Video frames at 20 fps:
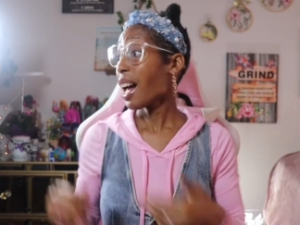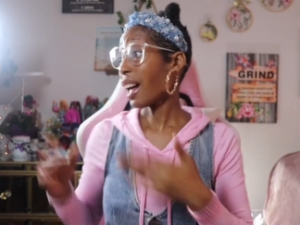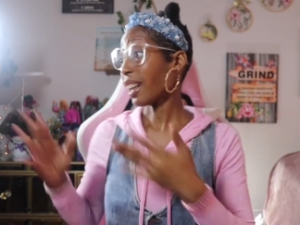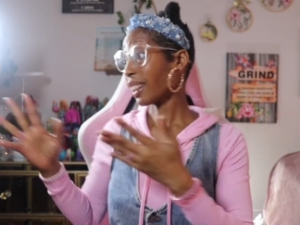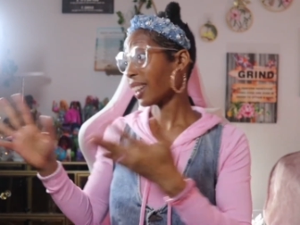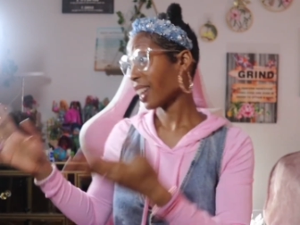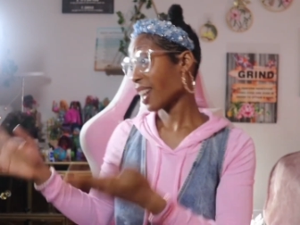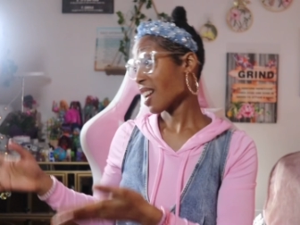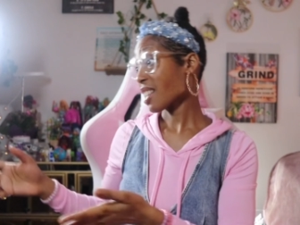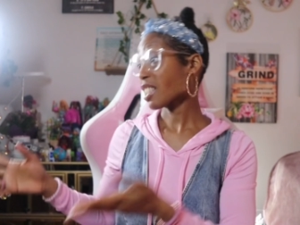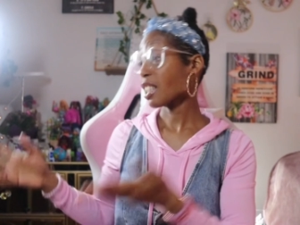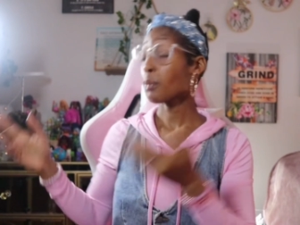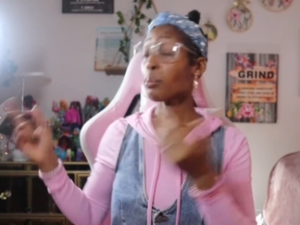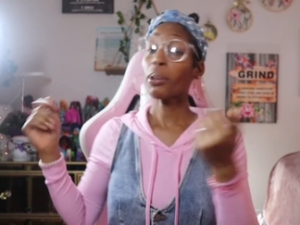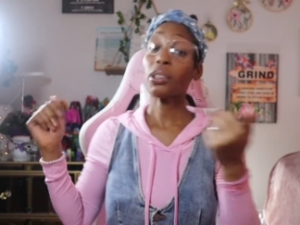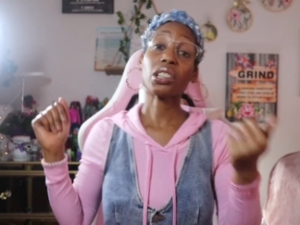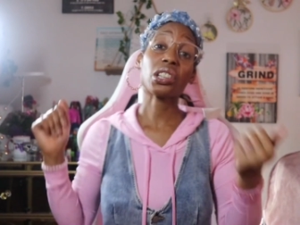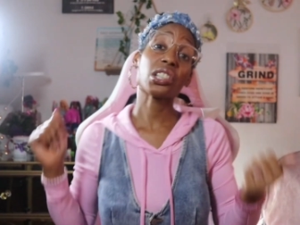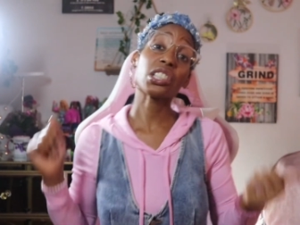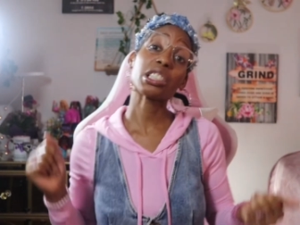I can't
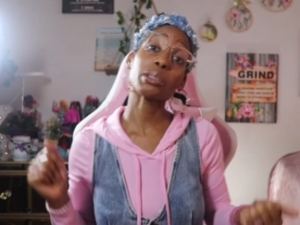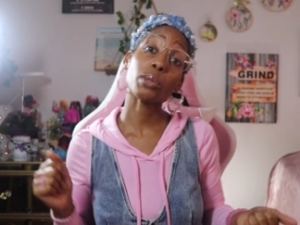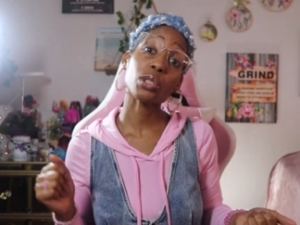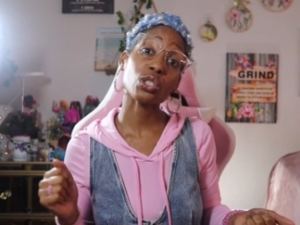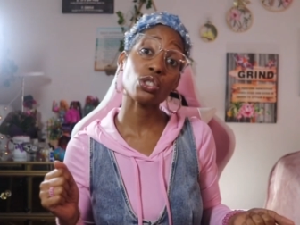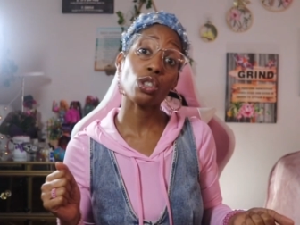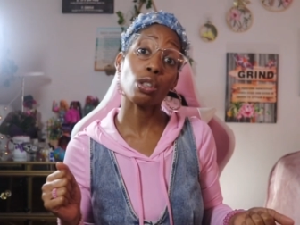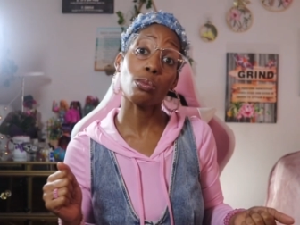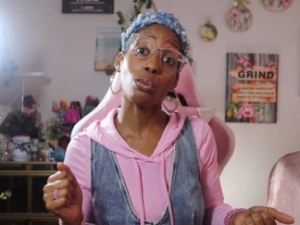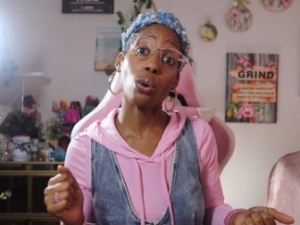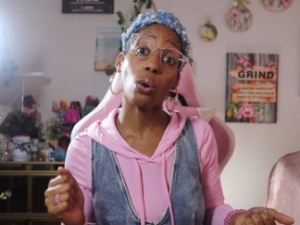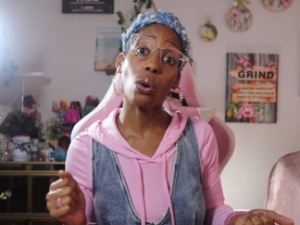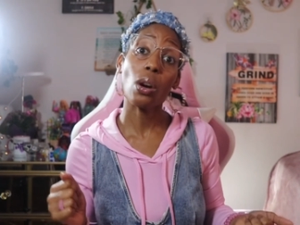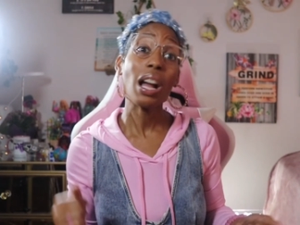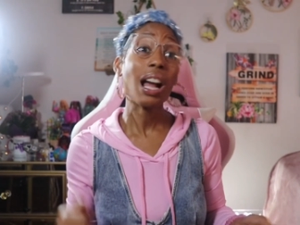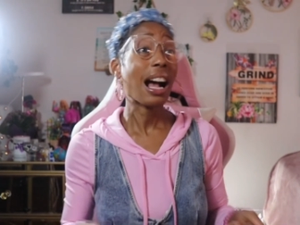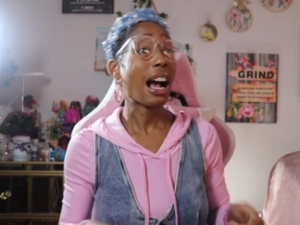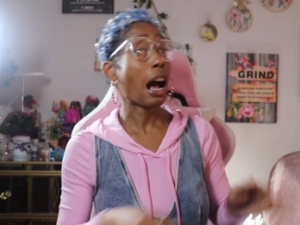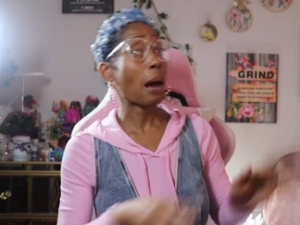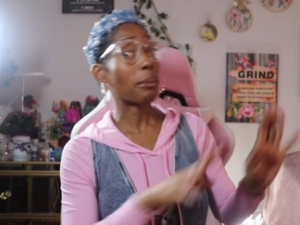celebrate Christmas no more.
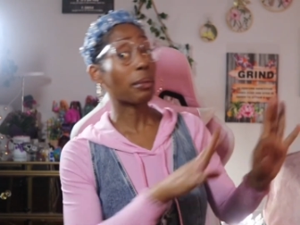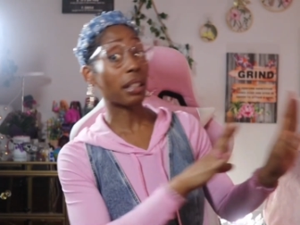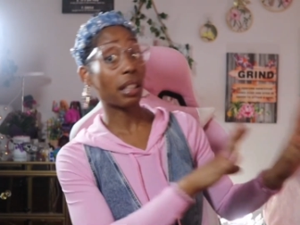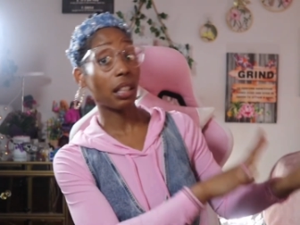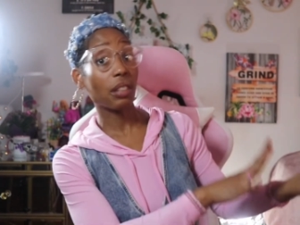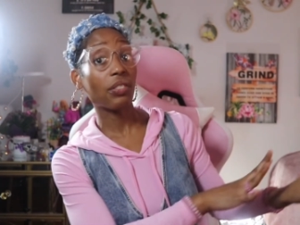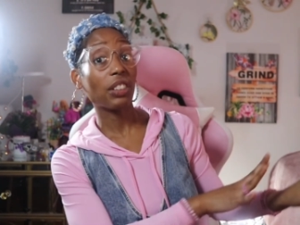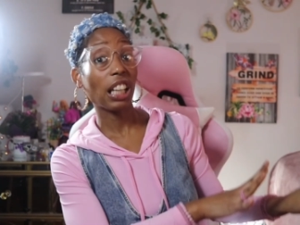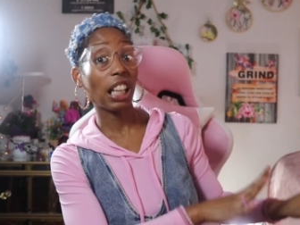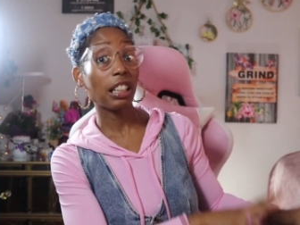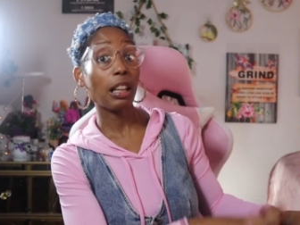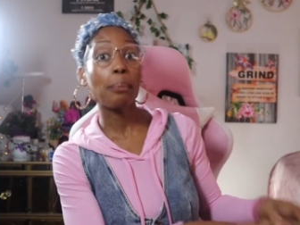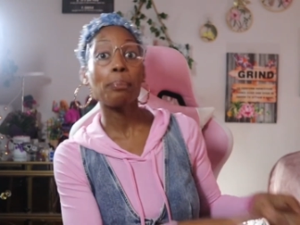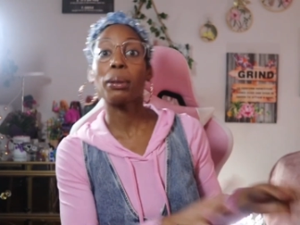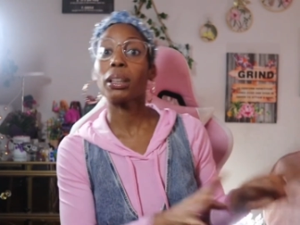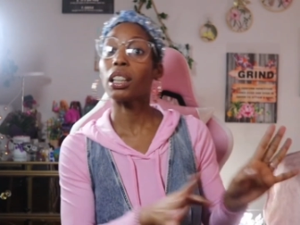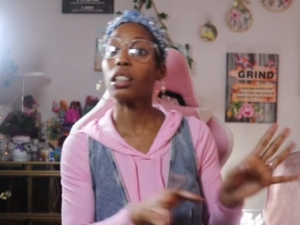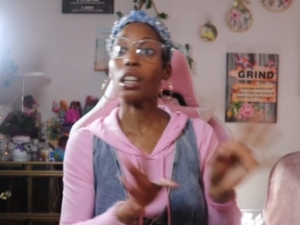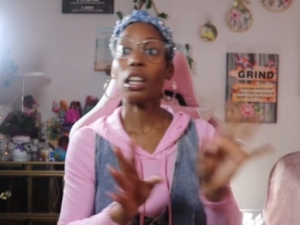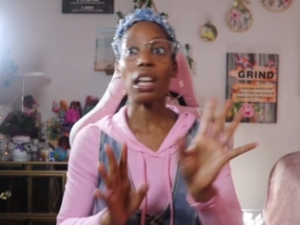I'm giving that up.
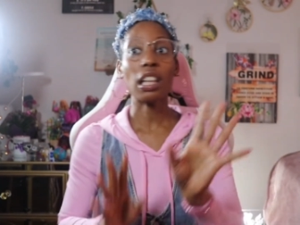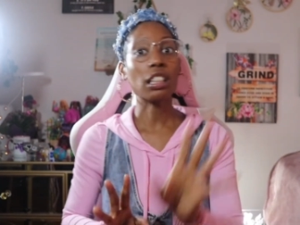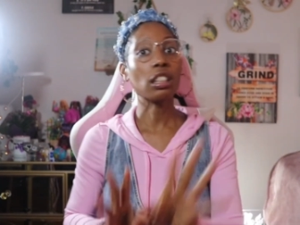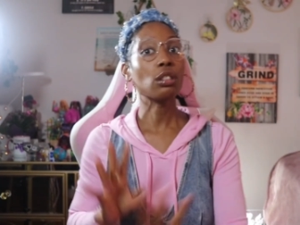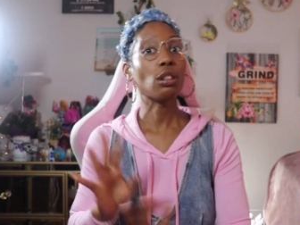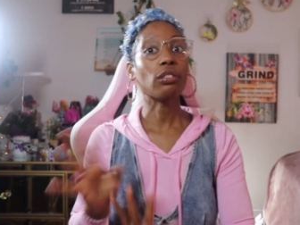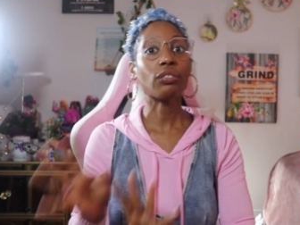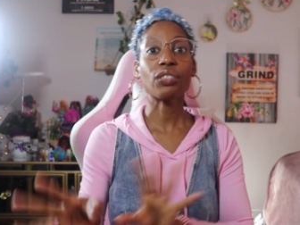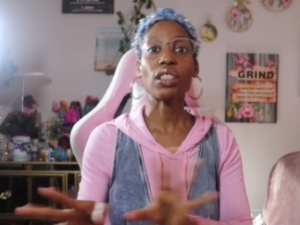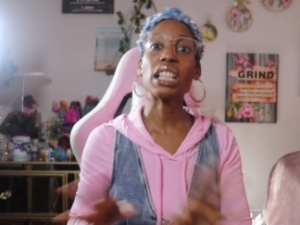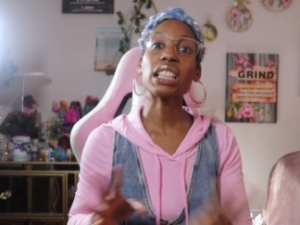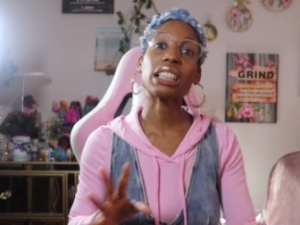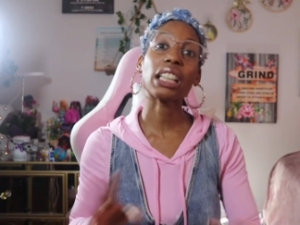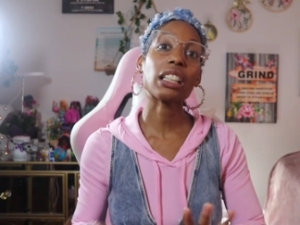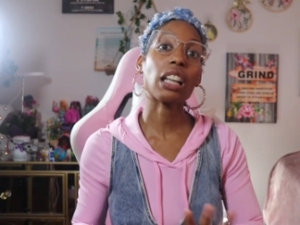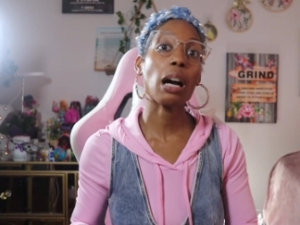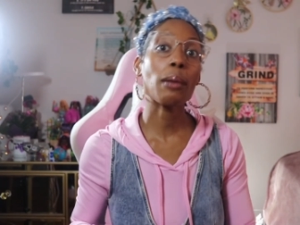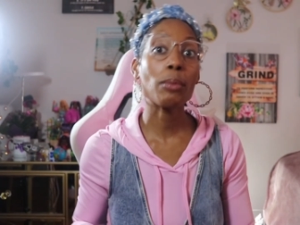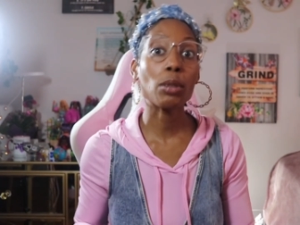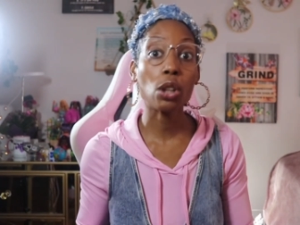But in any little feast
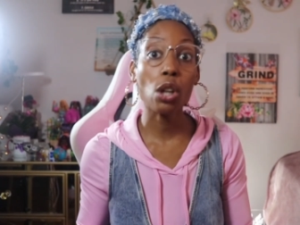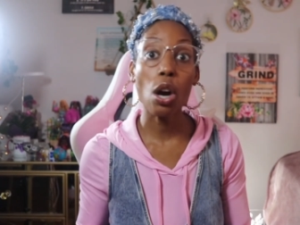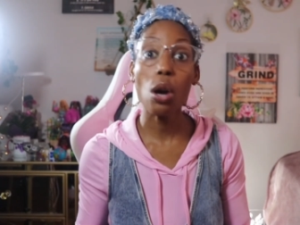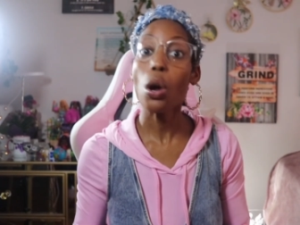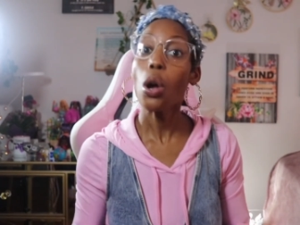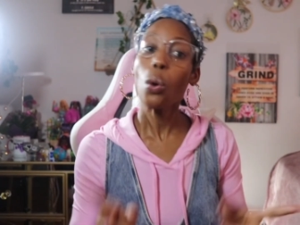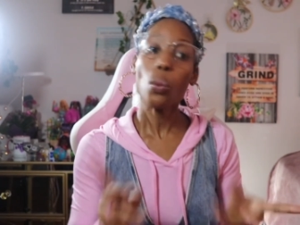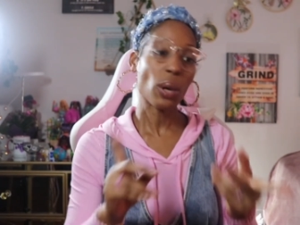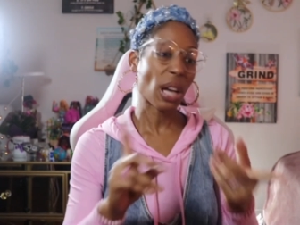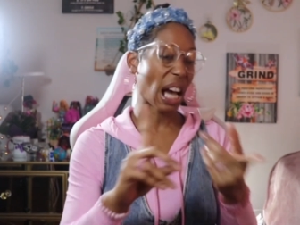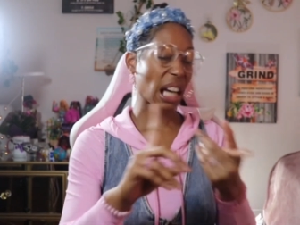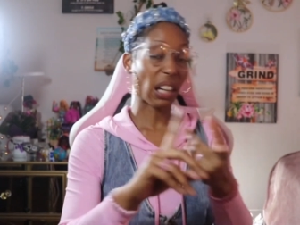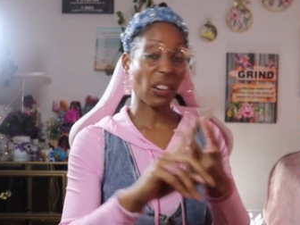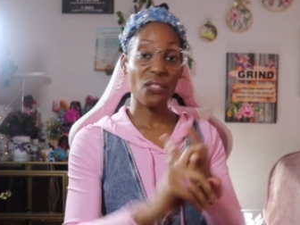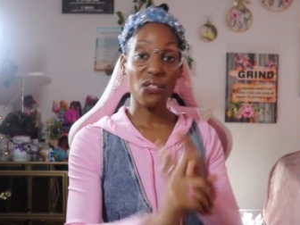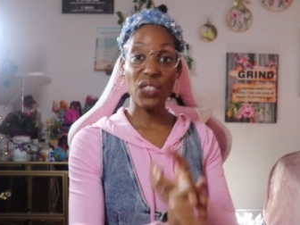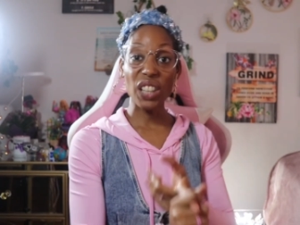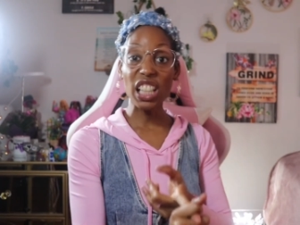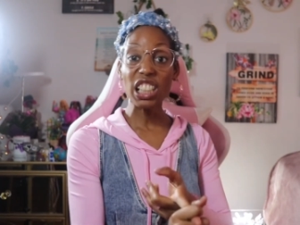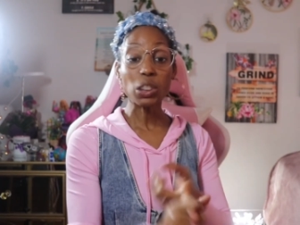that come along, we got to
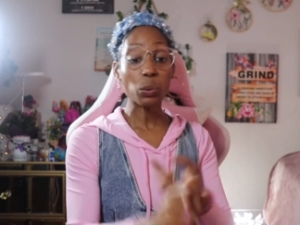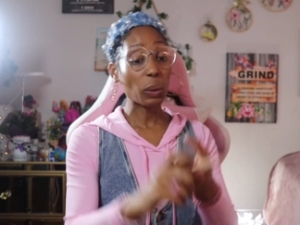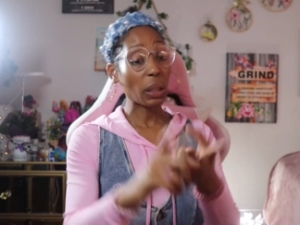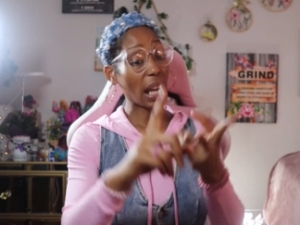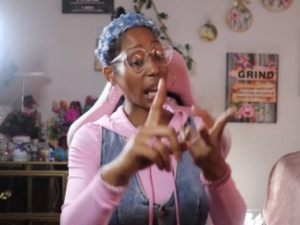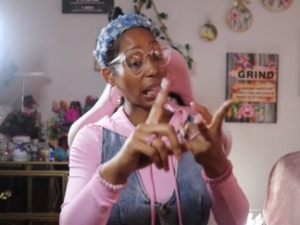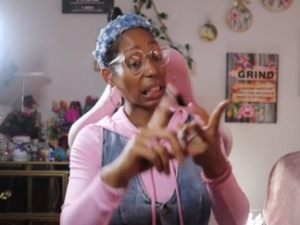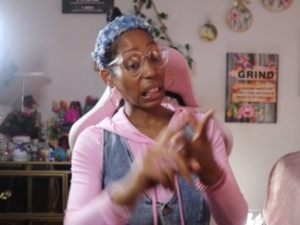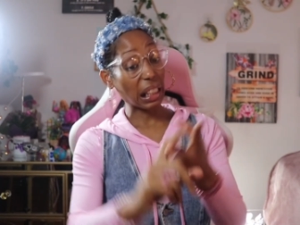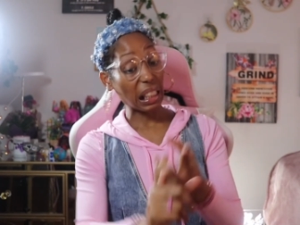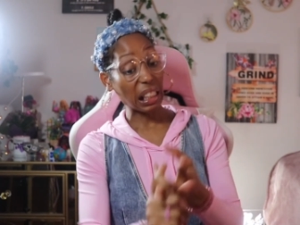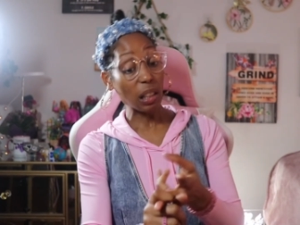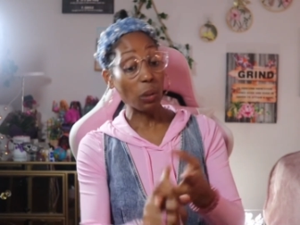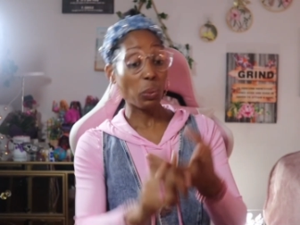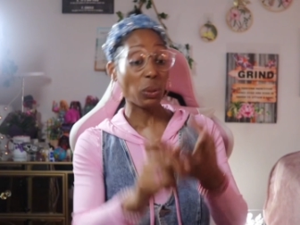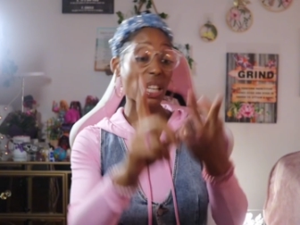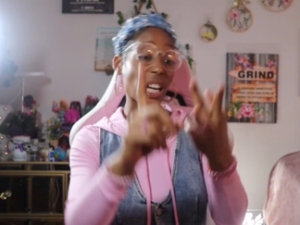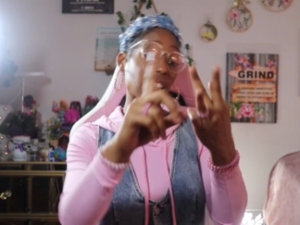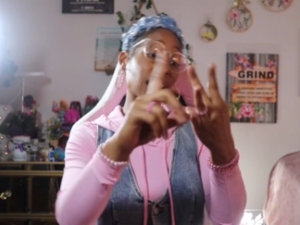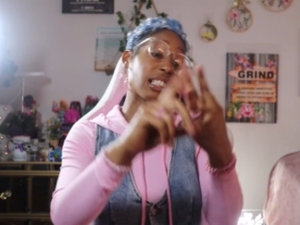feast. We got to eat.
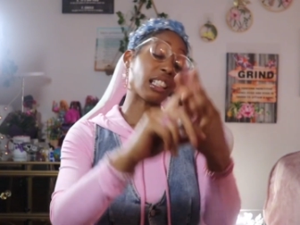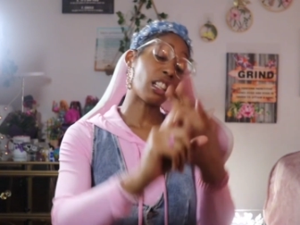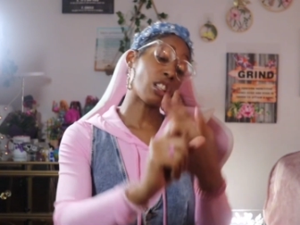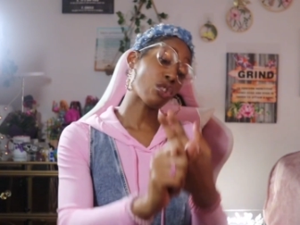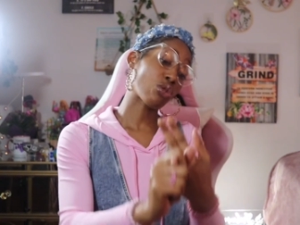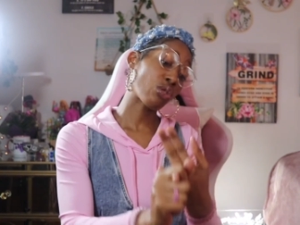We got to get